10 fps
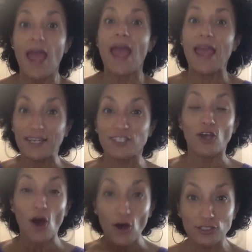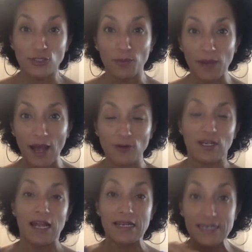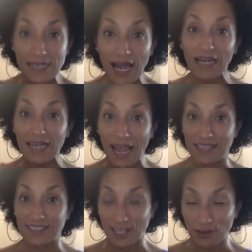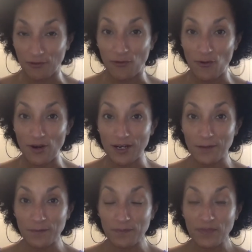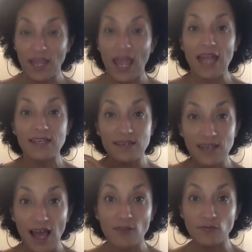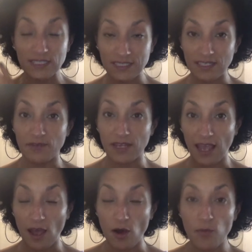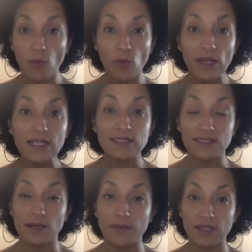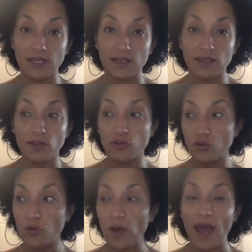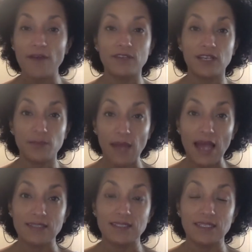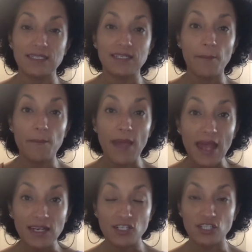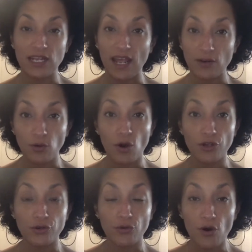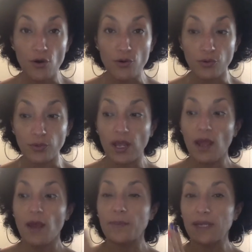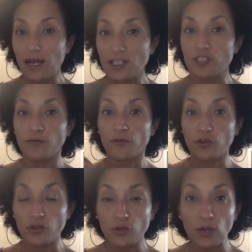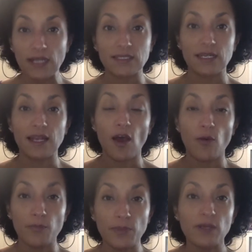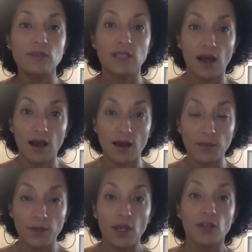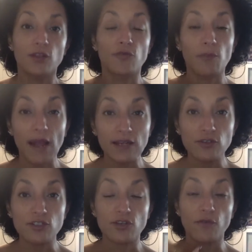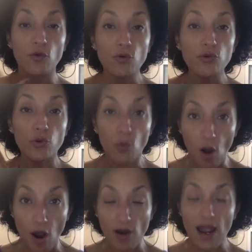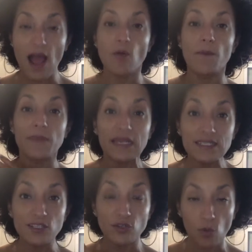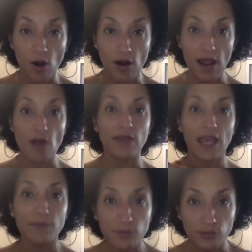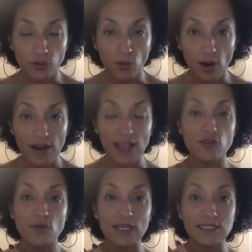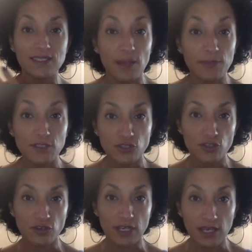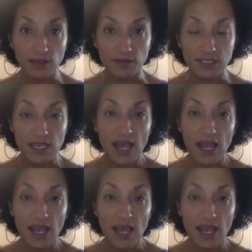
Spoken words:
And it's also about not asking for and not receiving help when it's something that you have the capacity to manage and handle on your own, because for you, it's going to help build up the reminders of who you are, how amazing you are, how capable you are, and you get to step into your gifts.